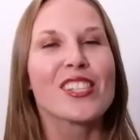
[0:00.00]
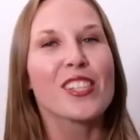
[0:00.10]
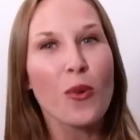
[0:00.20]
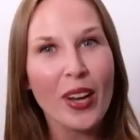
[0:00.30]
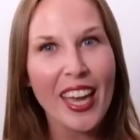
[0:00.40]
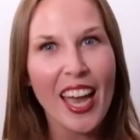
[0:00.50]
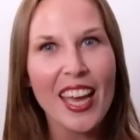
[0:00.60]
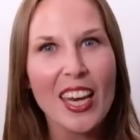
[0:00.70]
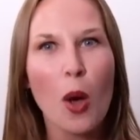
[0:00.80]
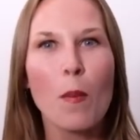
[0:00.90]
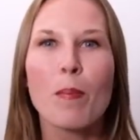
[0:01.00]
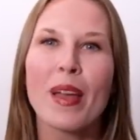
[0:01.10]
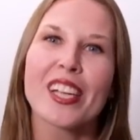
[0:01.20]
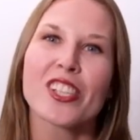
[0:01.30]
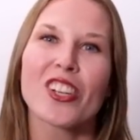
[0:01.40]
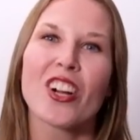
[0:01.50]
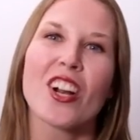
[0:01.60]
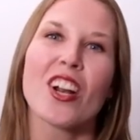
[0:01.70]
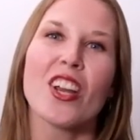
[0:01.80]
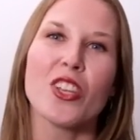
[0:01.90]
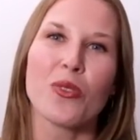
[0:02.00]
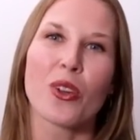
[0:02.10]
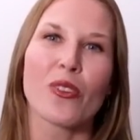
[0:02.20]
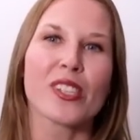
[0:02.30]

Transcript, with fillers: So again, make sure you go